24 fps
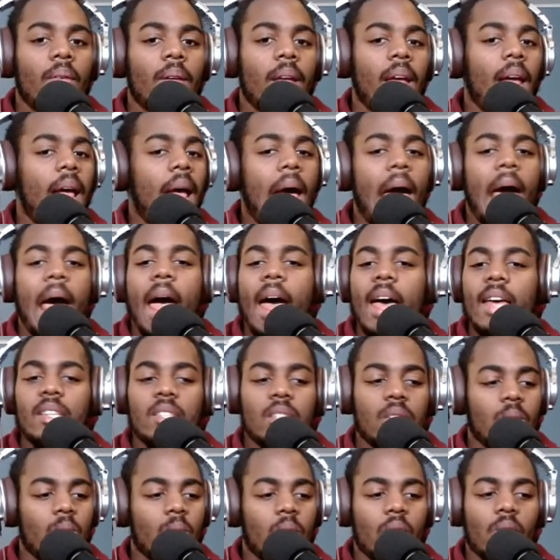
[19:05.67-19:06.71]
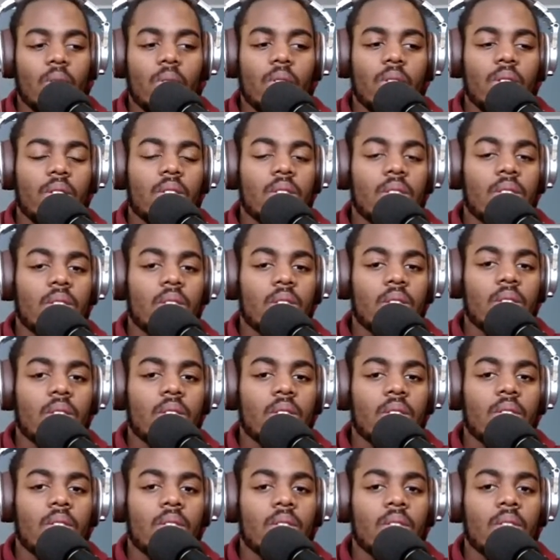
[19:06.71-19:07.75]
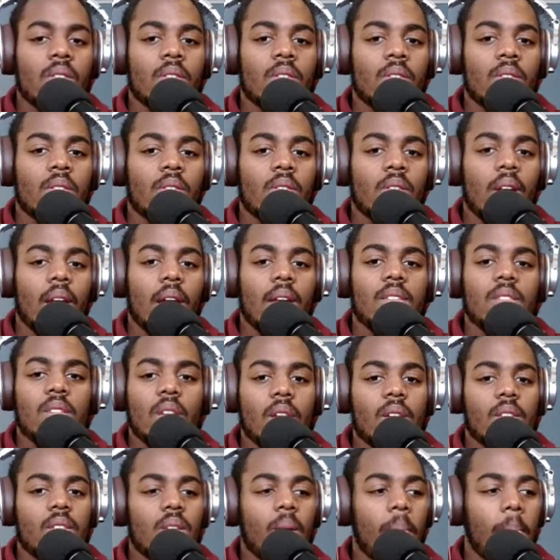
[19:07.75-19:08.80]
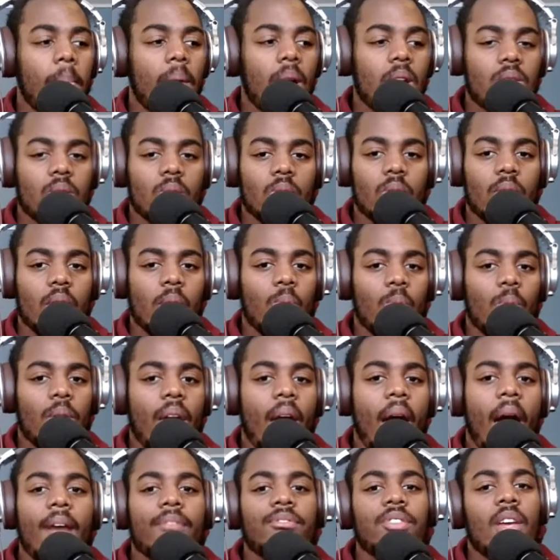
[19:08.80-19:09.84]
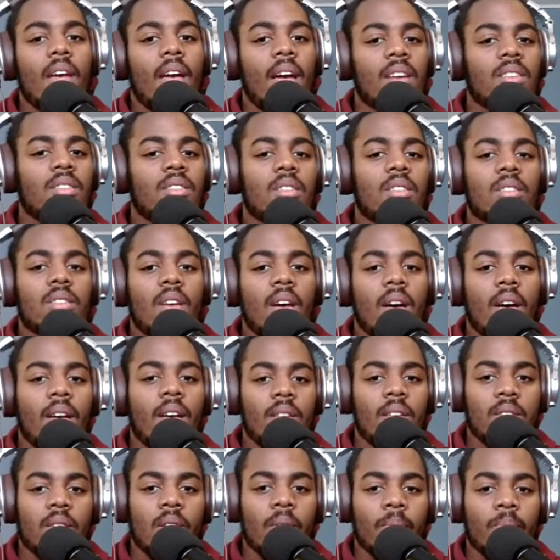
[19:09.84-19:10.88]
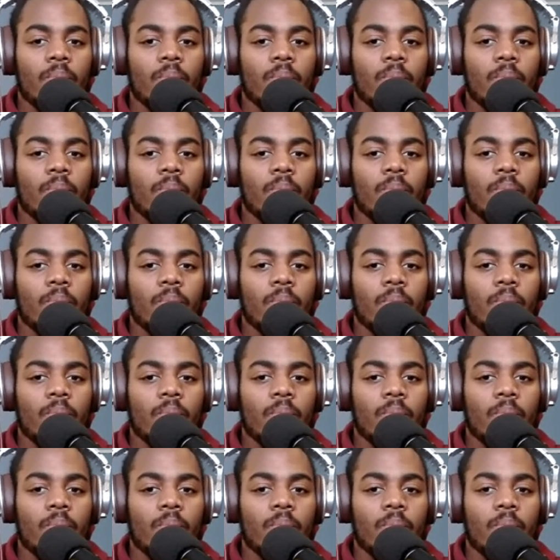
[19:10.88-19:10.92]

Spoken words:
It has to increase. It's a muscle that we have to exercise.